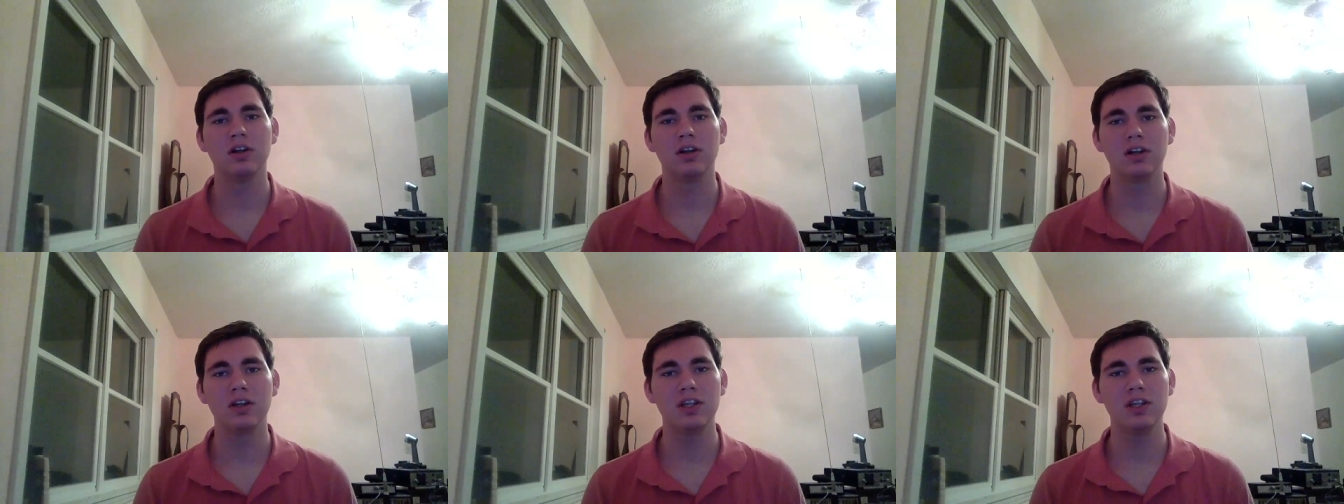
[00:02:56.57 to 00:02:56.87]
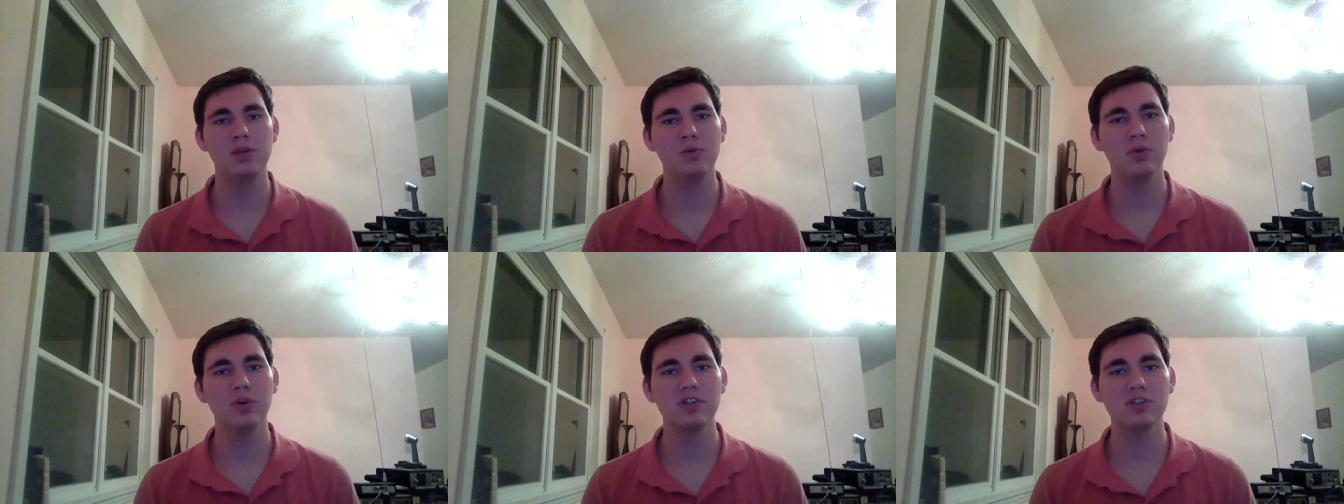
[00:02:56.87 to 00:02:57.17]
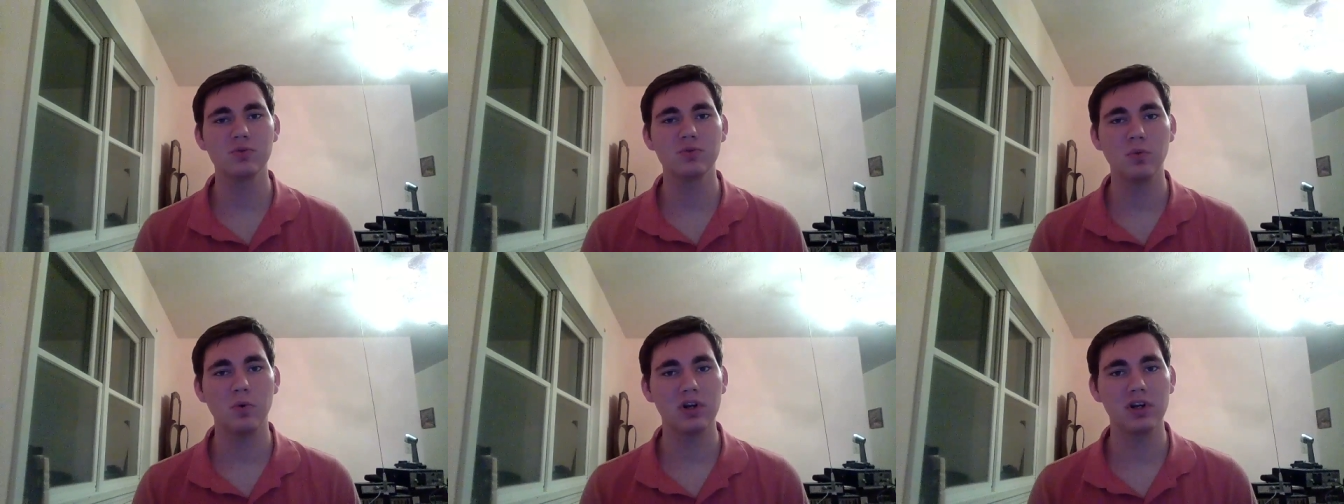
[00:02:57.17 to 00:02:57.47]
He
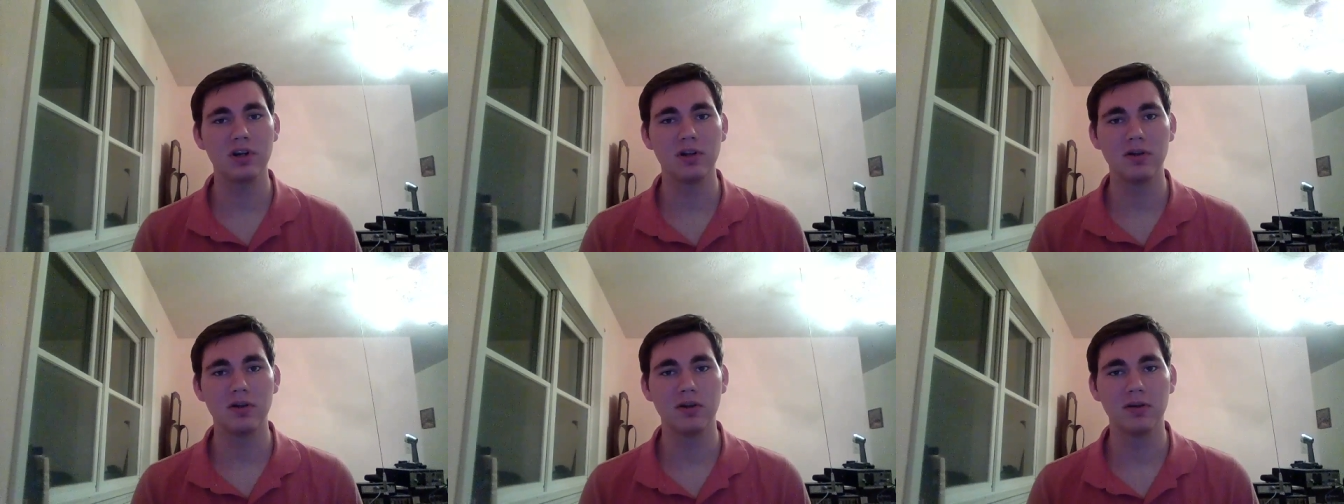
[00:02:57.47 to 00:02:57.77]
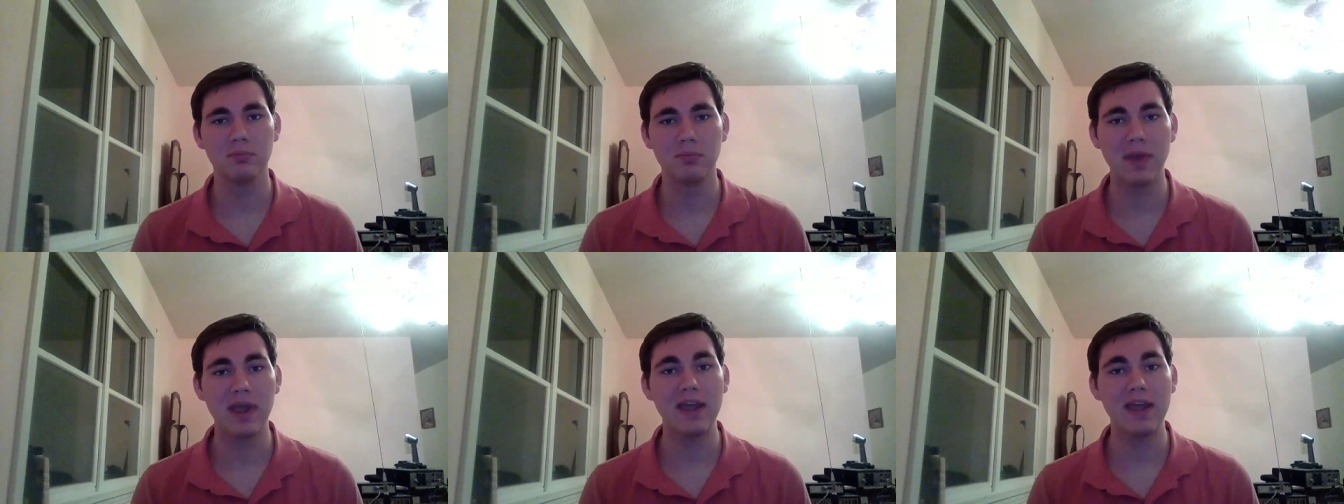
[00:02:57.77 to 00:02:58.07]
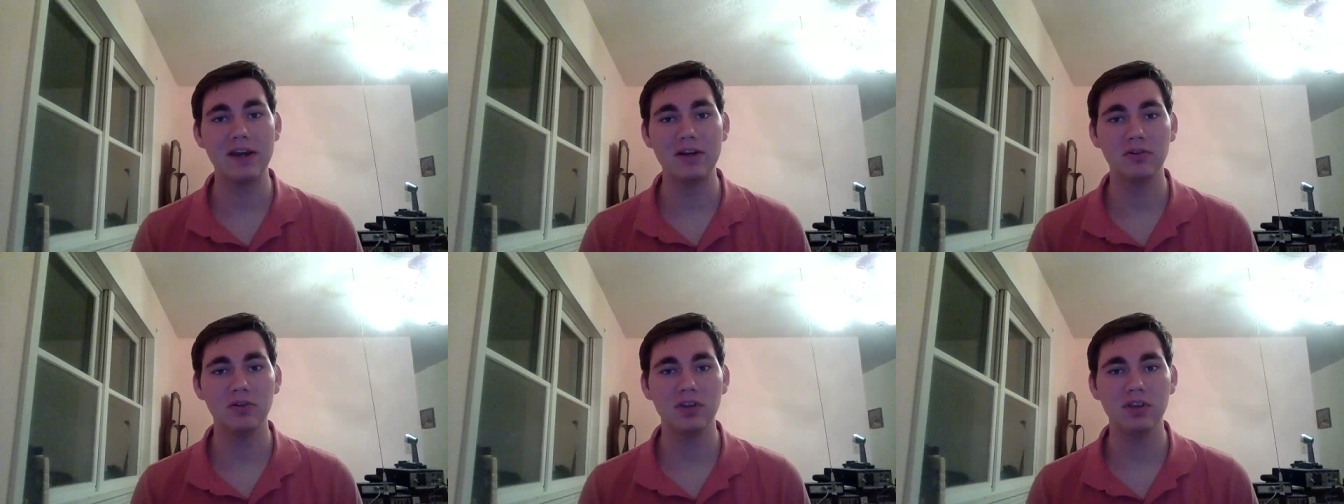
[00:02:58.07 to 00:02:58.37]
once wanted a
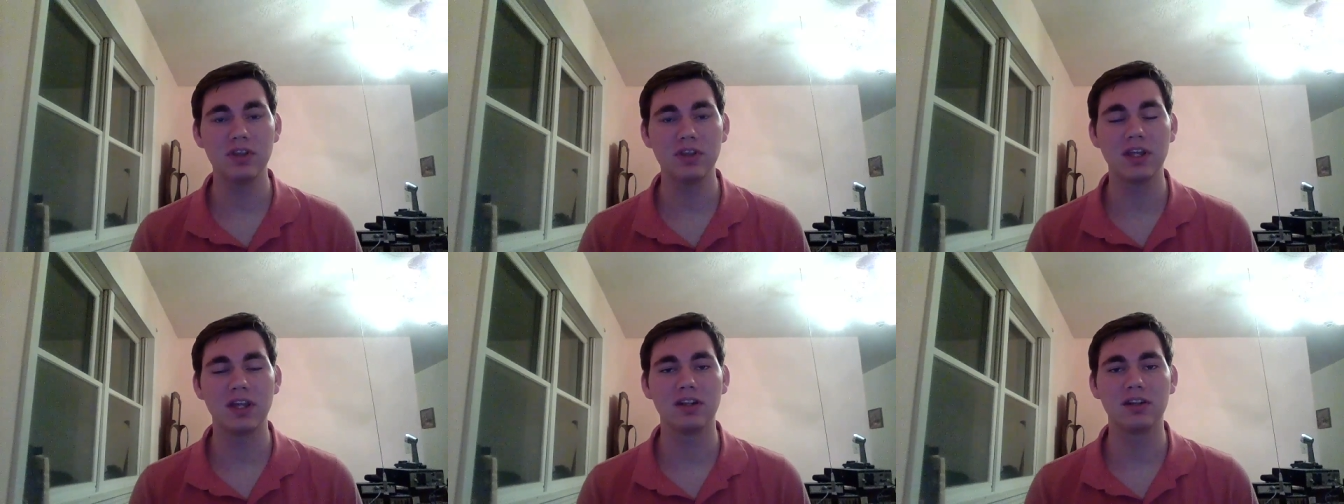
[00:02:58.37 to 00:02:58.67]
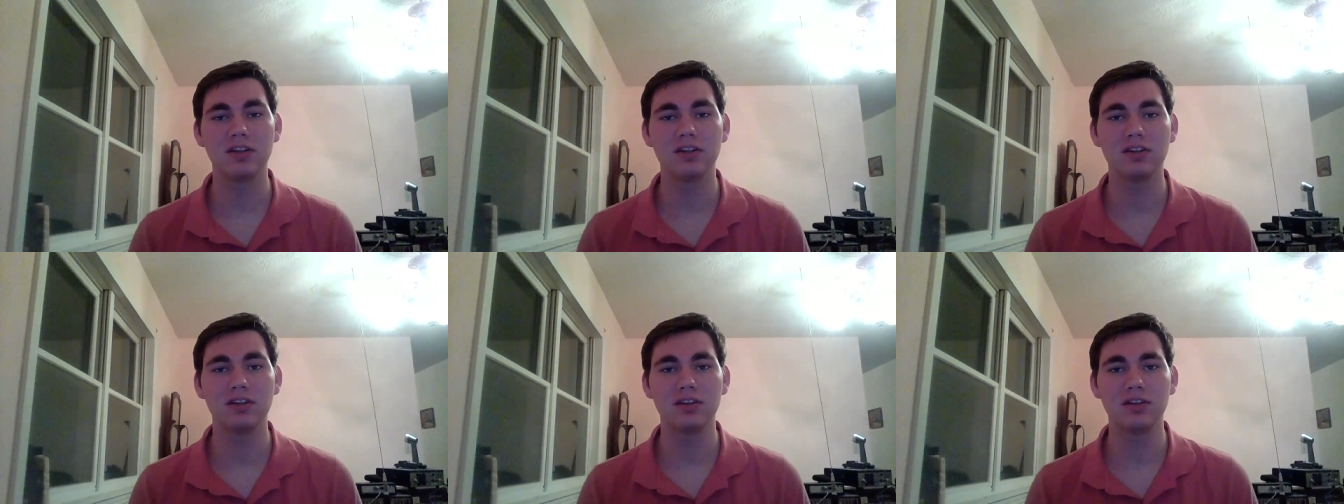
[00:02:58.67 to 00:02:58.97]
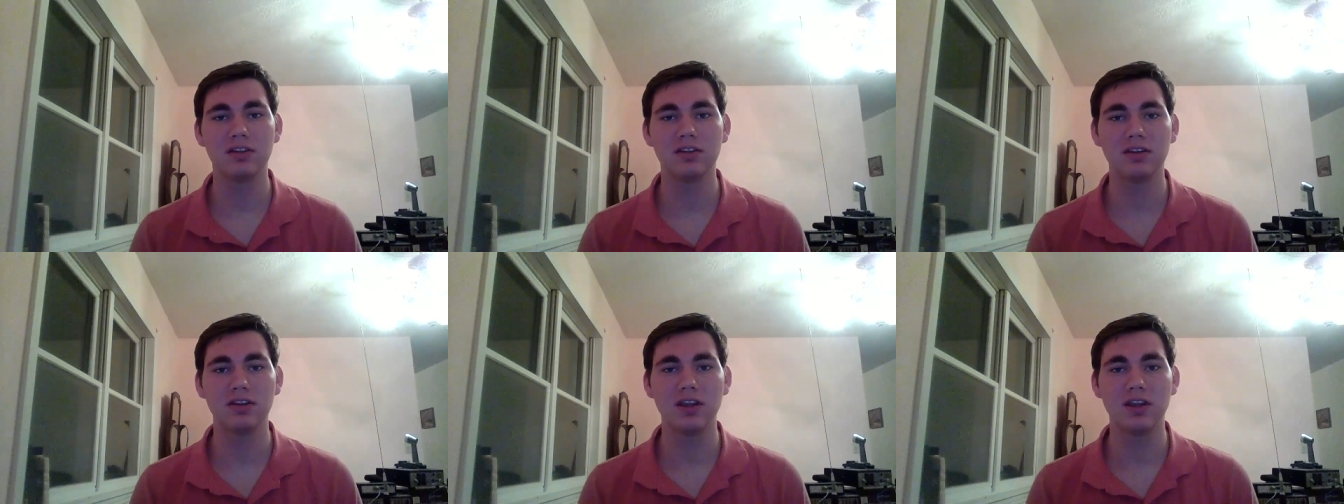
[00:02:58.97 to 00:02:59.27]
mandolin that
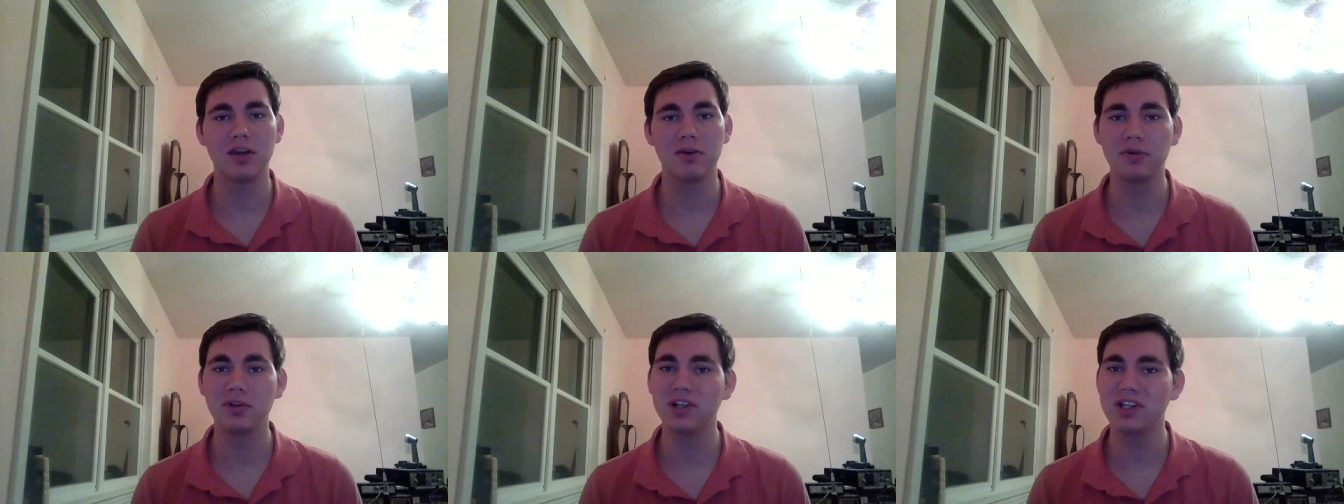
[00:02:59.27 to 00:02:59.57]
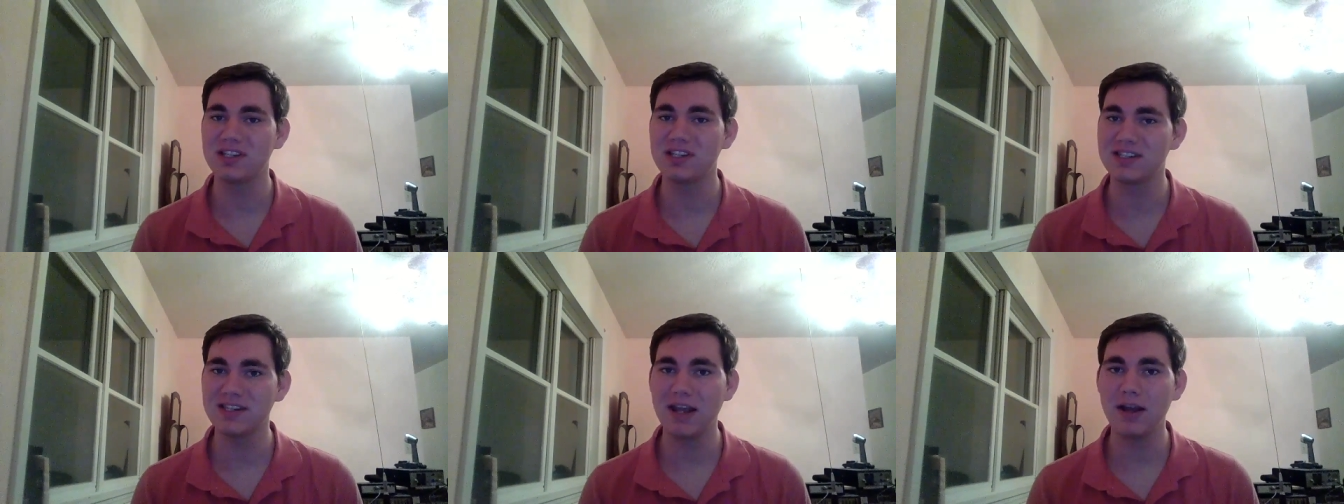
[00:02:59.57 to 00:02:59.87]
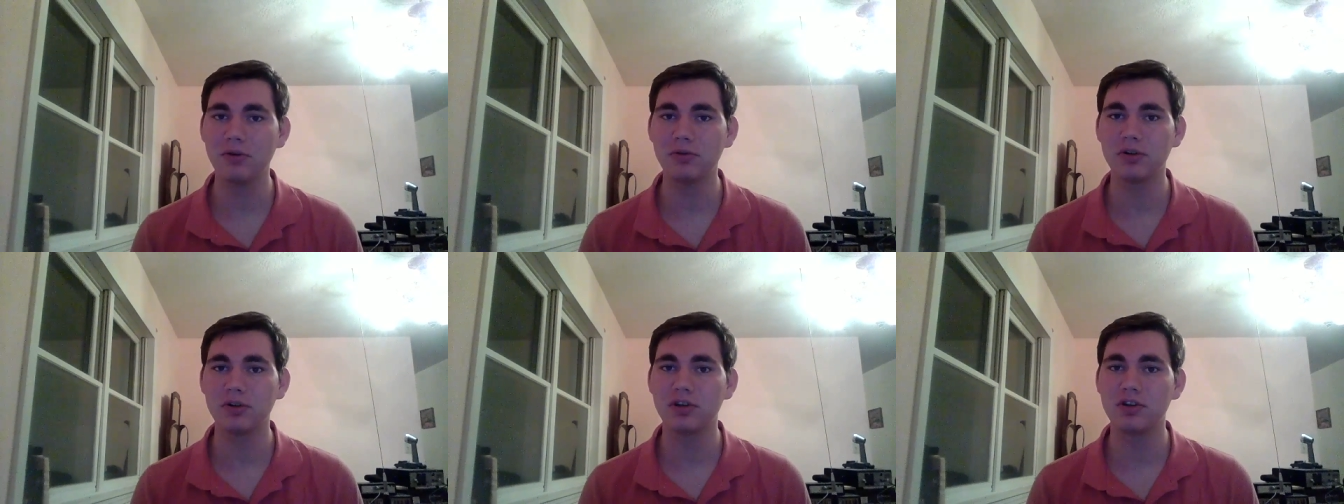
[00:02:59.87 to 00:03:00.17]
really
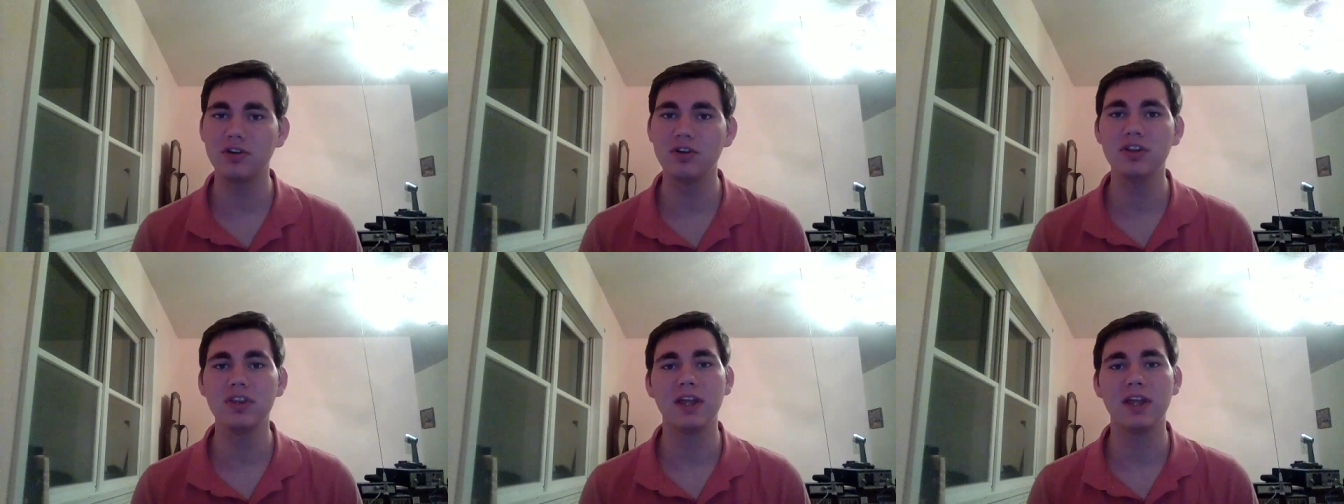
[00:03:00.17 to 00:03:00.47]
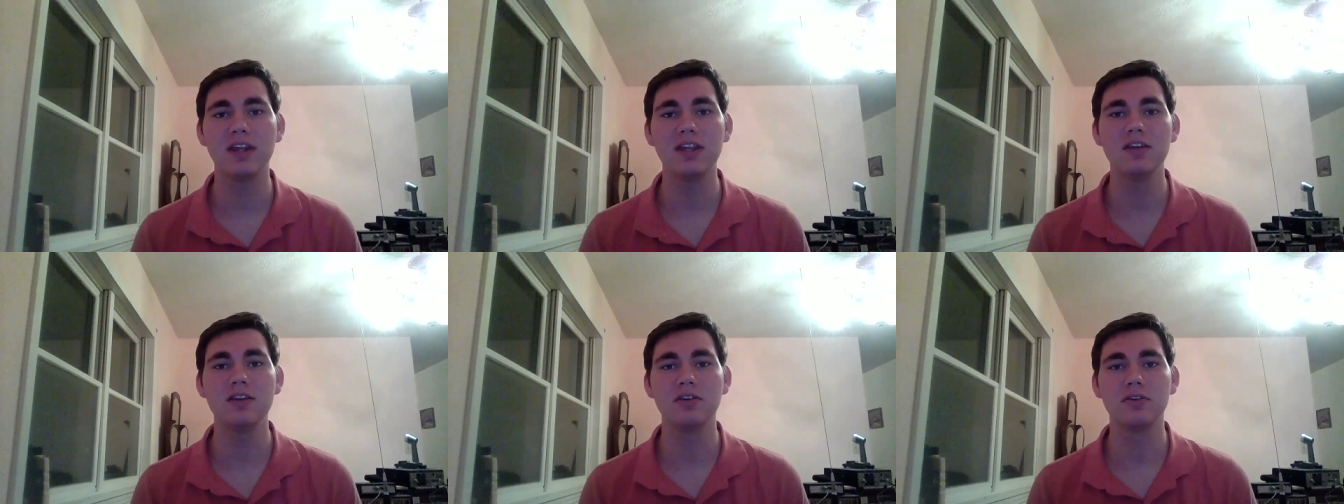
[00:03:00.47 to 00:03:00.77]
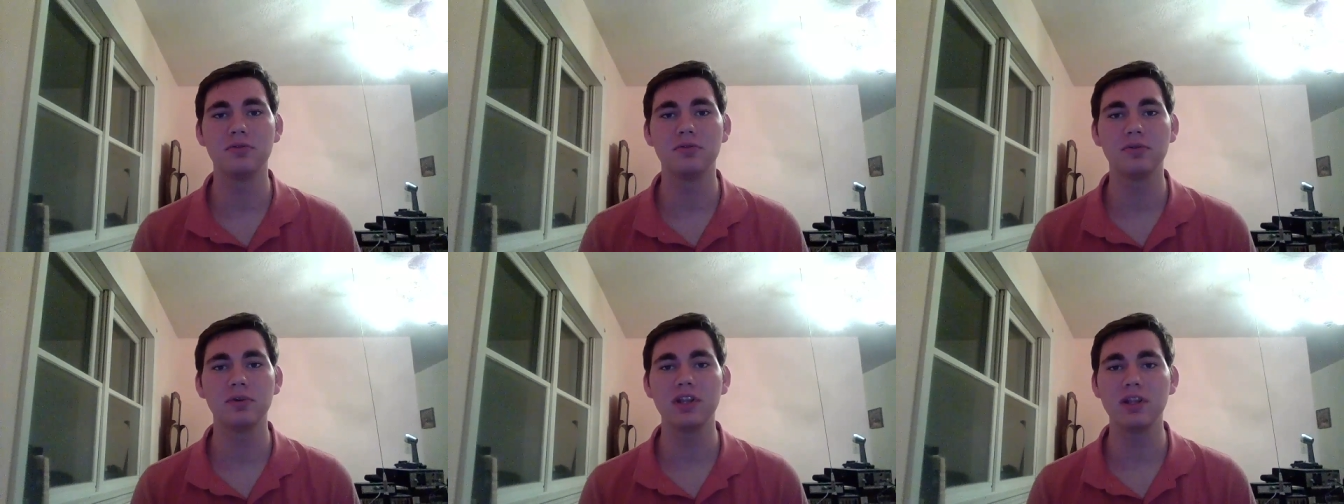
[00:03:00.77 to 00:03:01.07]
sounded good that he
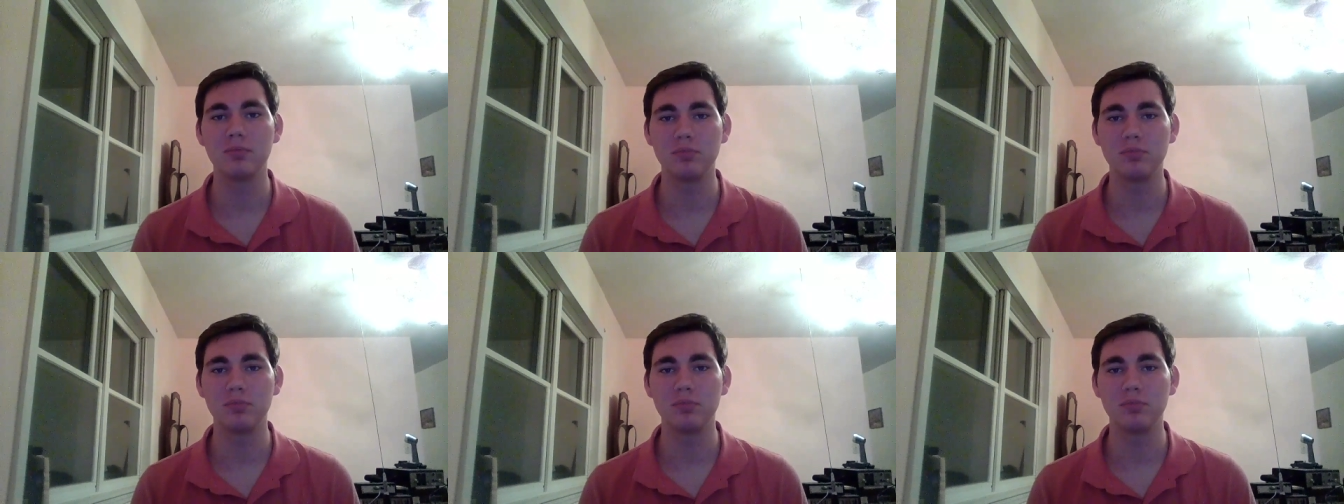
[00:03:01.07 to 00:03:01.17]
could really